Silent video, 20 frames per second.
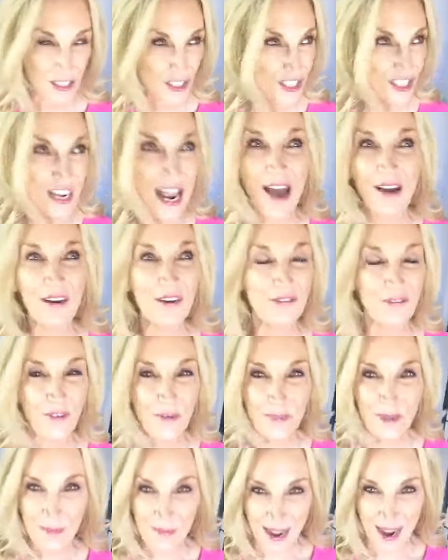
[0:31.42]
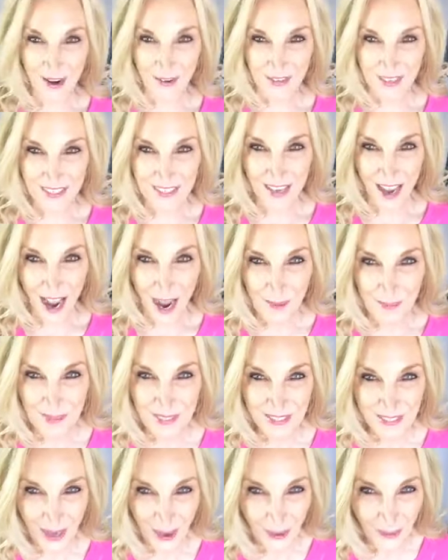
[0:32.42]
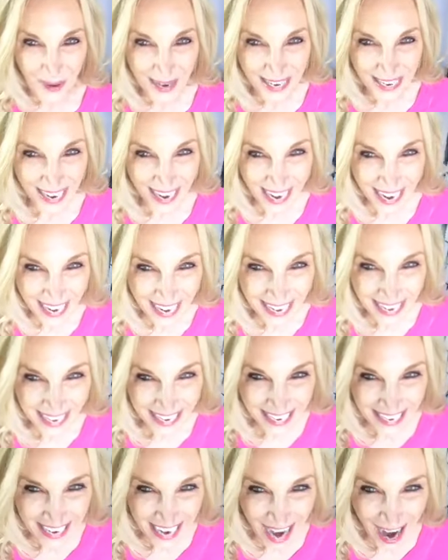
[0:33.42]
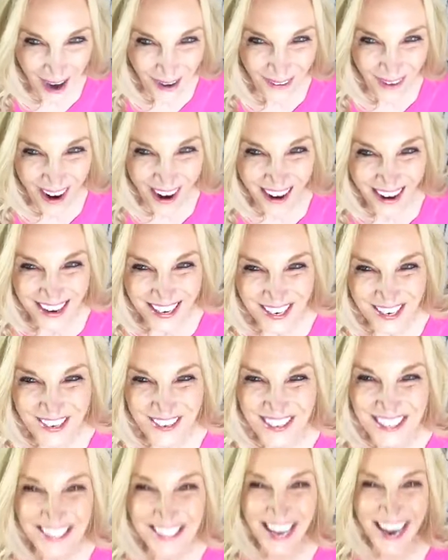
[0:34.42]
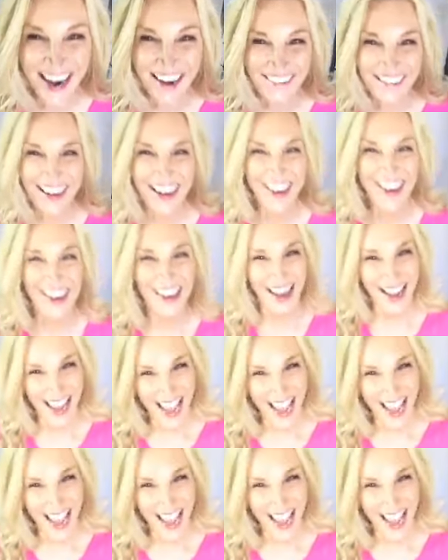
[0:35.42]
shout it from the mountaintops. So hey, how are you, Sarah?